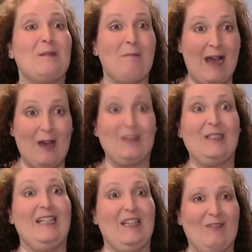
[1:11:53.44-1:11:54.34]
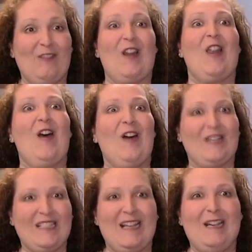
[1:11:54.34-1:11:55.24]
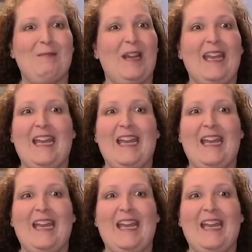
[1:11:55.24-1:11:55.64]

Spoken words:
smiled in here for a long time, and I